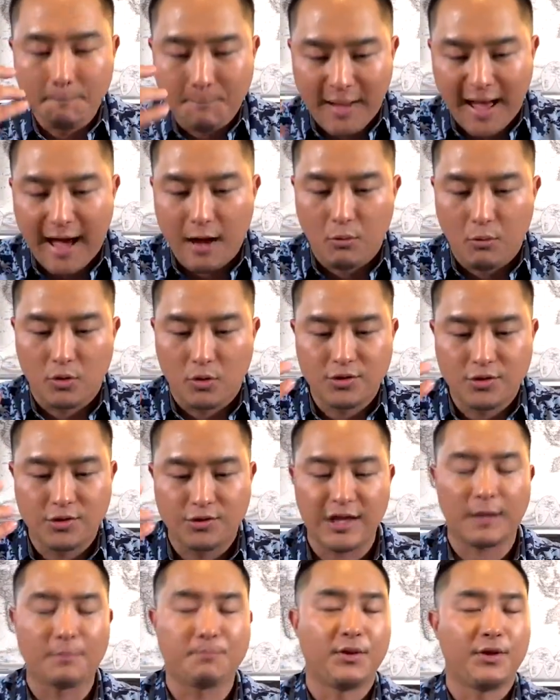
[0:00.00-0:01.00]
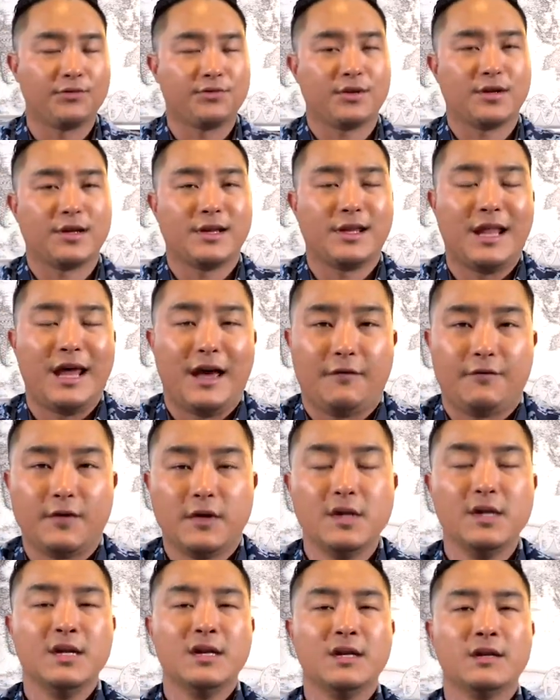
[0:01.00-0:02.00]
power to take place in your life
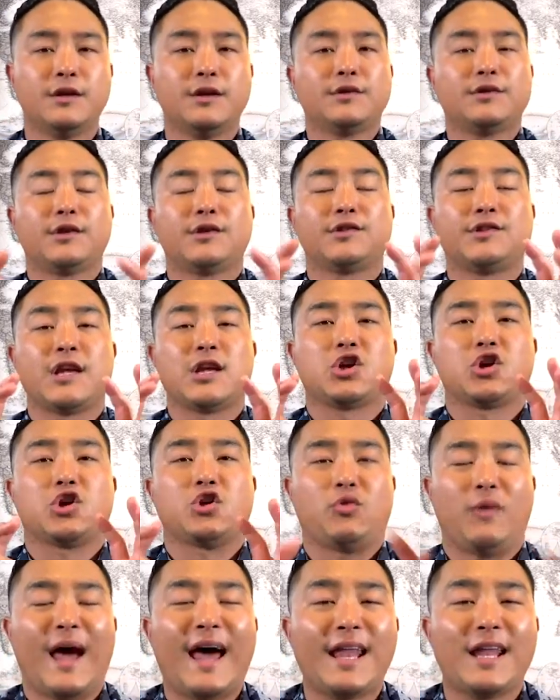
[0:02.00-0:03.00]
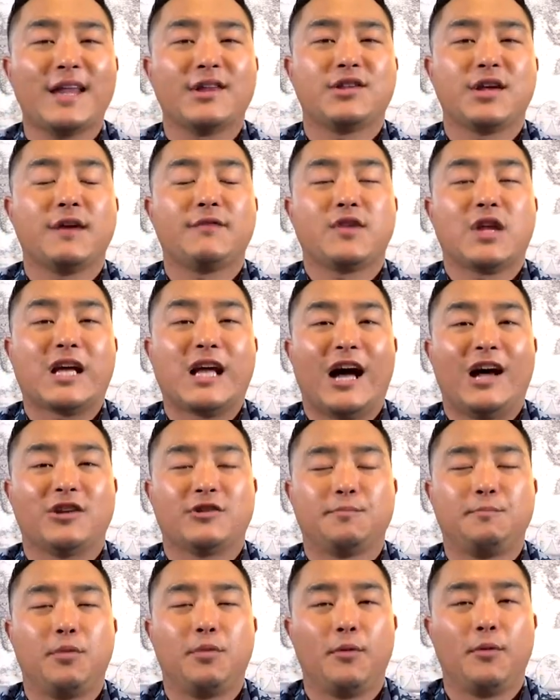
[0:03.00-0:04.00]
there's a centrality of the
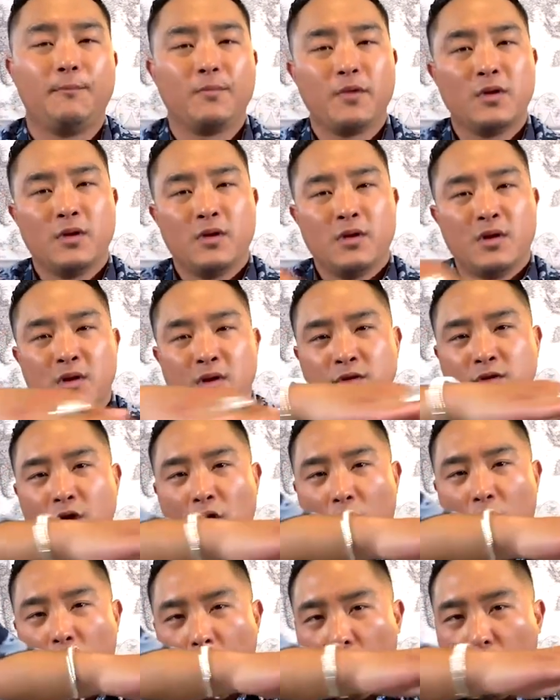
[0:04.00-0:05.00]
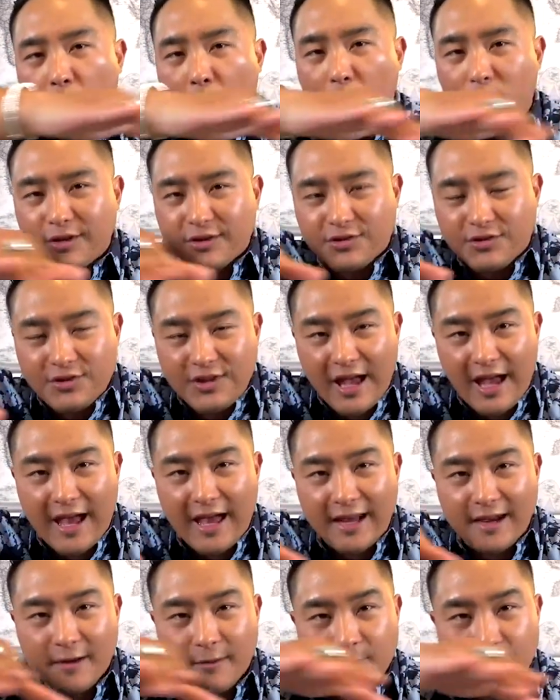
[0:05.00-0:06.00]
gospel. The old is
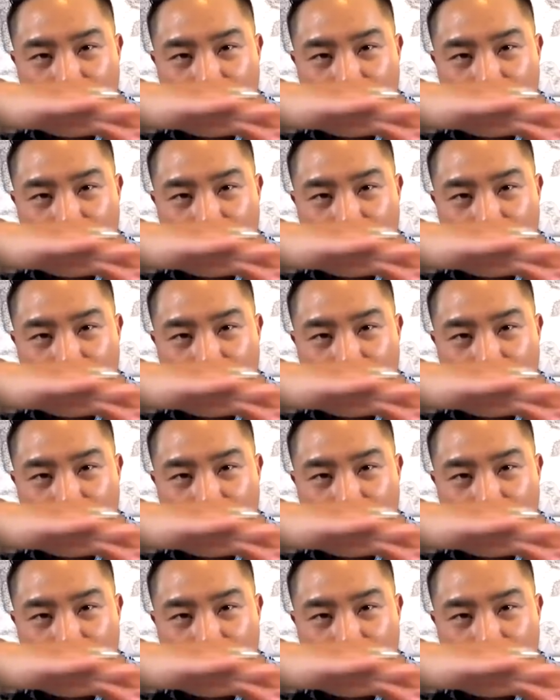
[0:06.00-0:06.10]
dead,